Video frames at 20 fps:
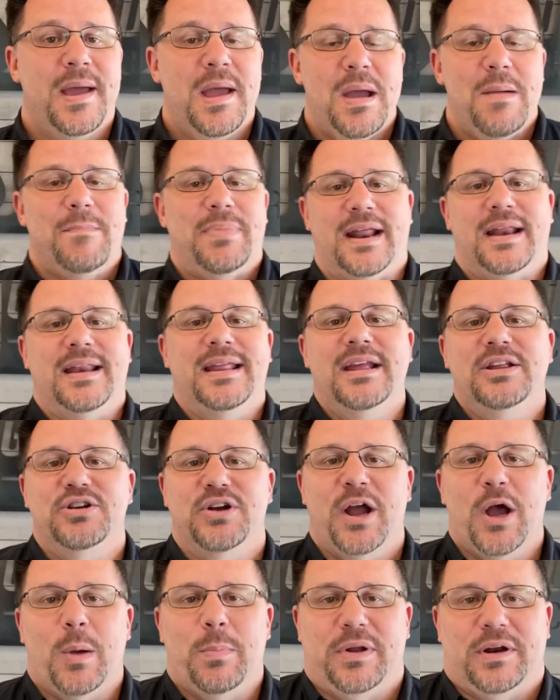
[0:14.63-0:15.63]
But I need your
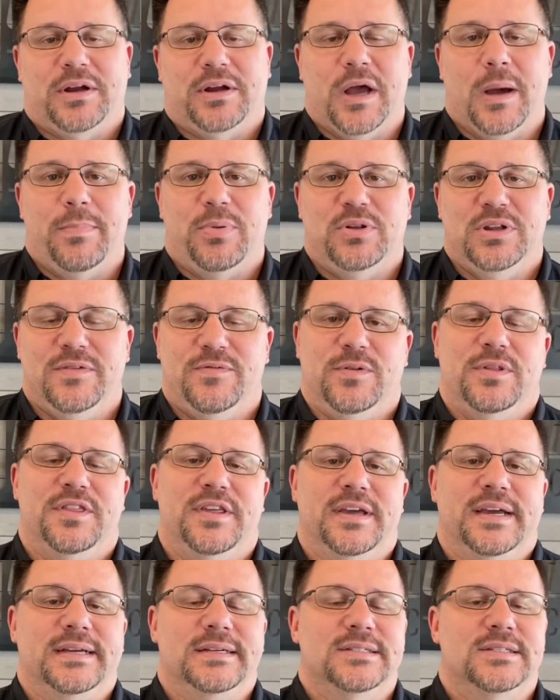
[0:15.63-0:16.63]
help on a couple different
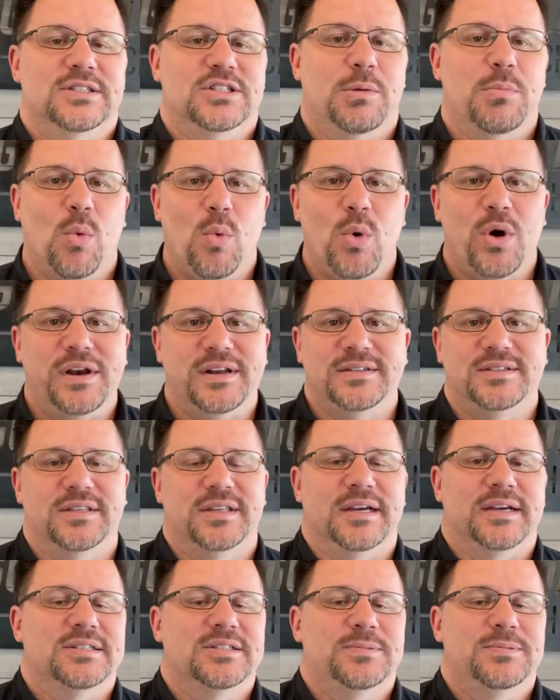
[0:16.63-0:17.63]
things. Number one is
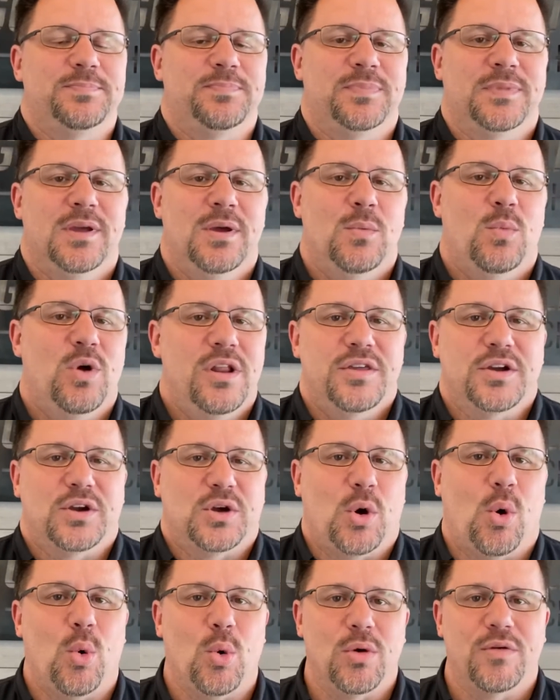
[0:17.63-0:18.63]
this. One of the
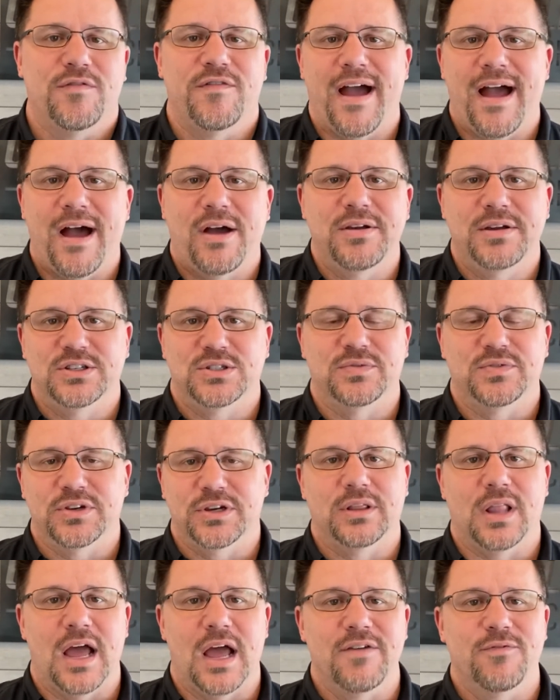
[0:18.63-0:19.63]
core values of
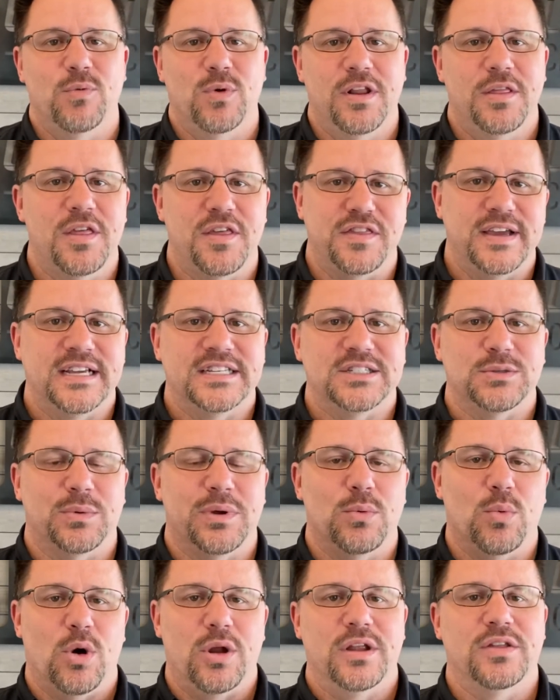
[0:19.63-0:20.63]
Good Life, one of the things that we
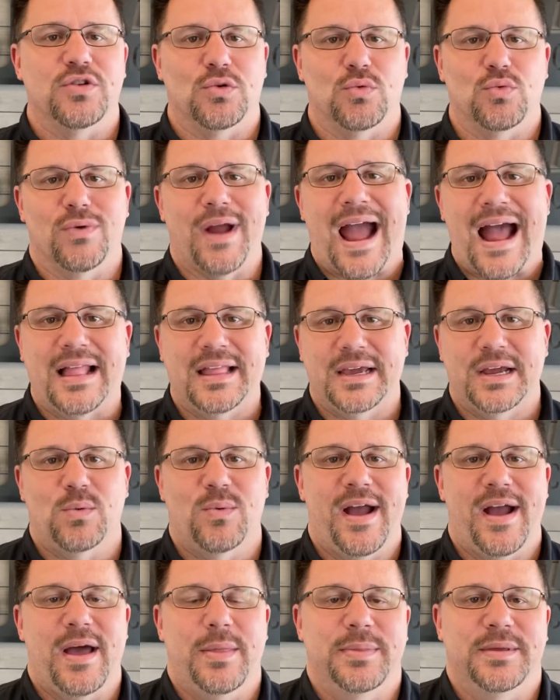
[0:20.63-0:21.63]
wanted to rally
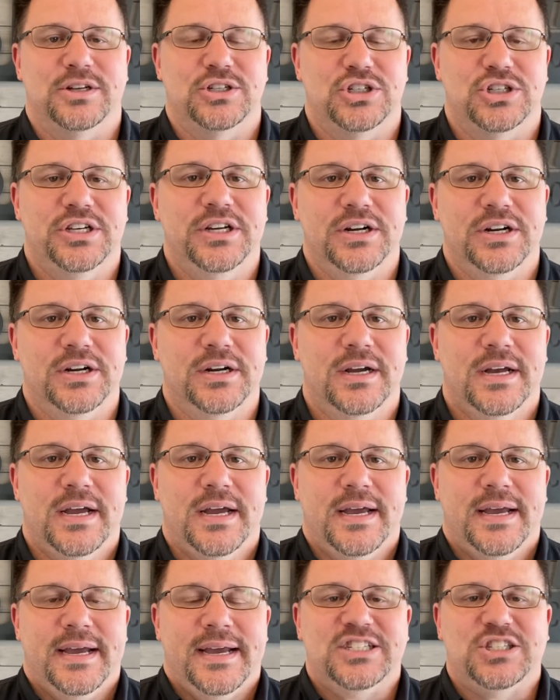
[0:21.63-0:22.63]
around this year,
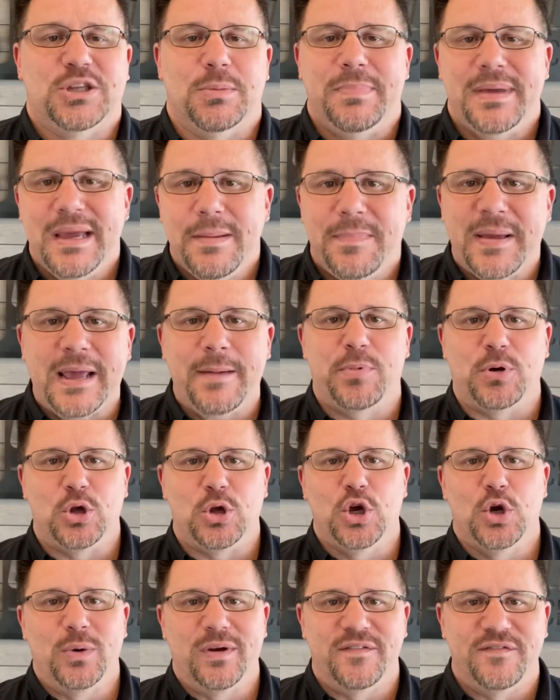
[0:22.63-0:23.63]
is to be a people
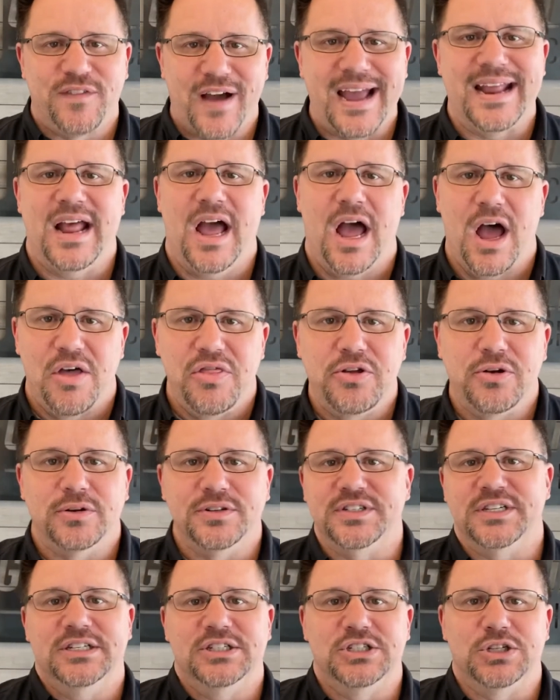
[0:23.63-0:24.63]
who invite
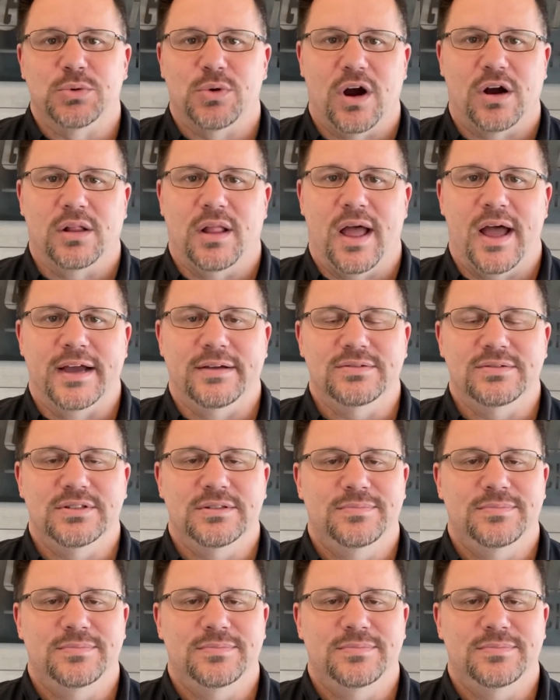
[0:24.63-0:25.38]
others into our lives.